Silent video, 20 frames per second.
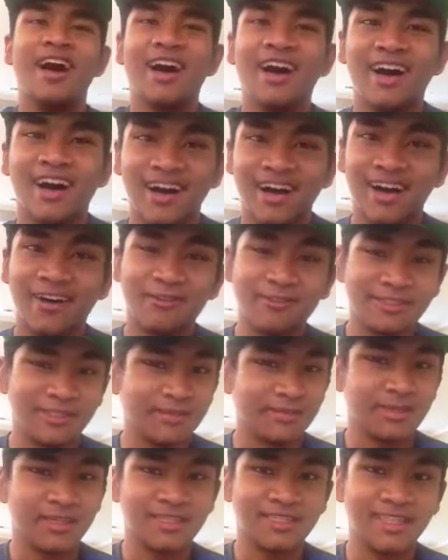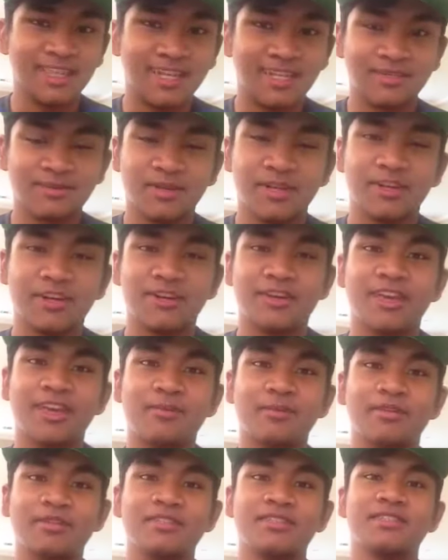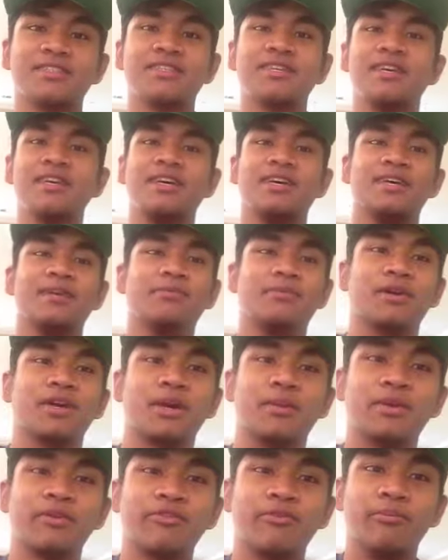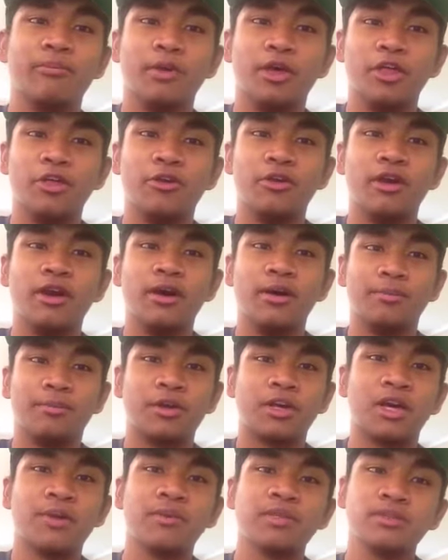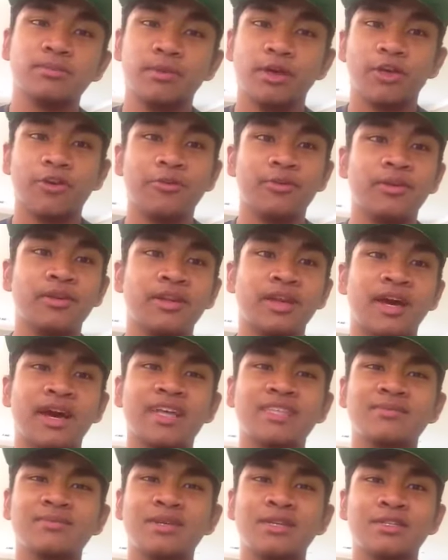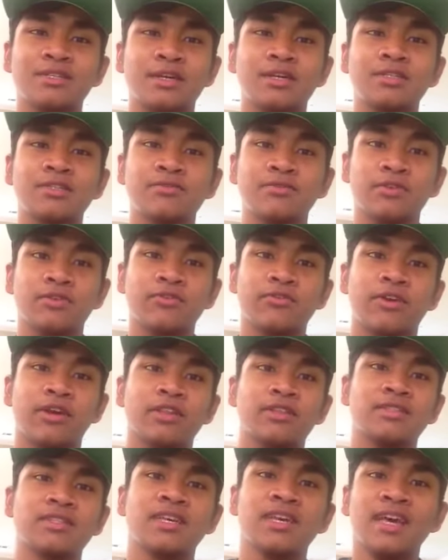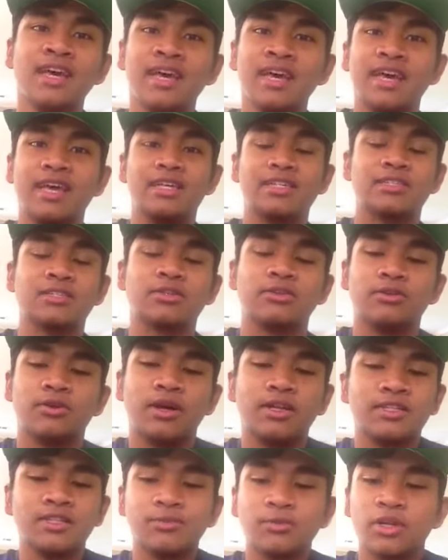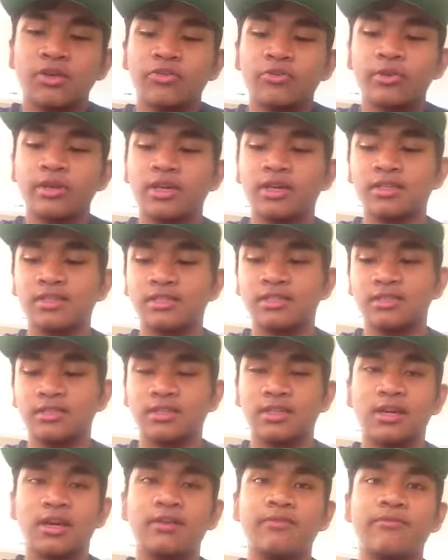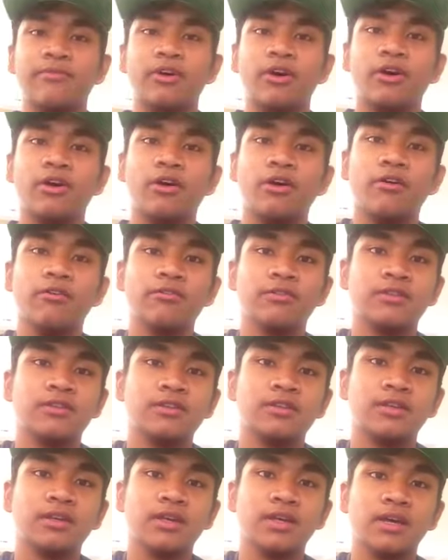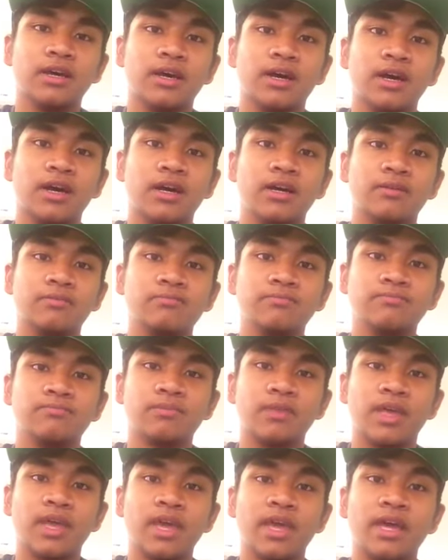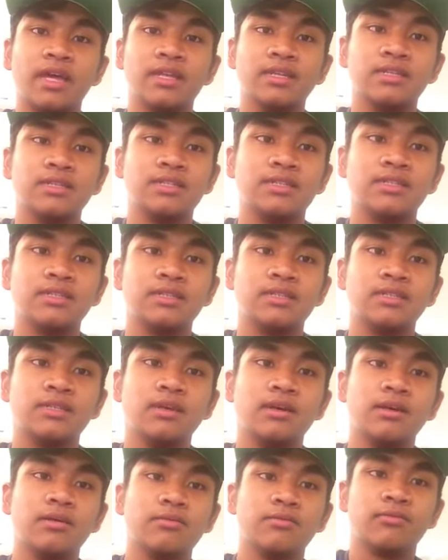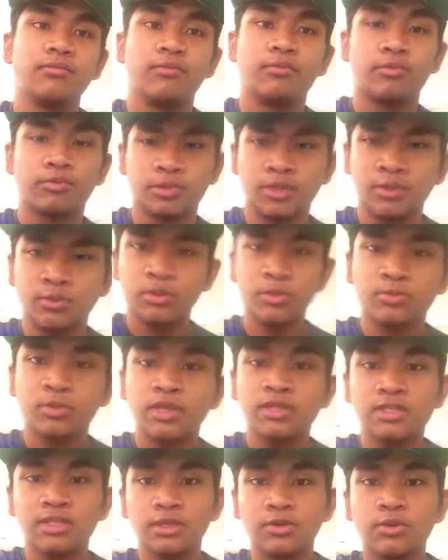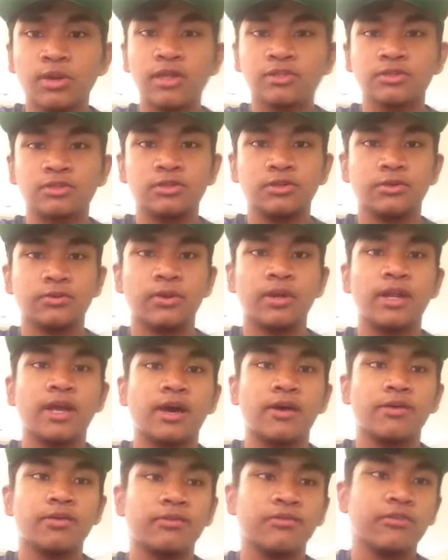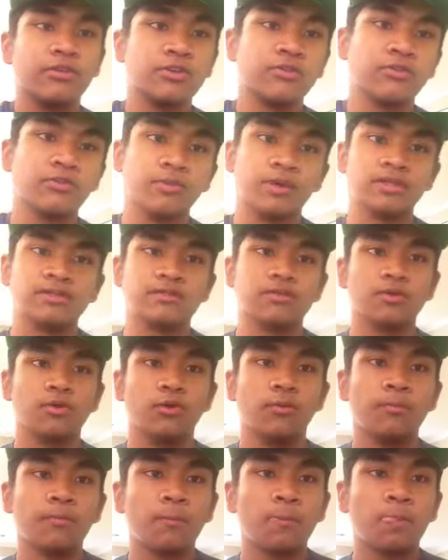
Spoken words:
I was the biggest ladies' man on campus. But coming to Bellarmine, I had to make tons of new friends. So I did what everybody else did and got involved, and did what basically you guys are doing right now in the first few months of school.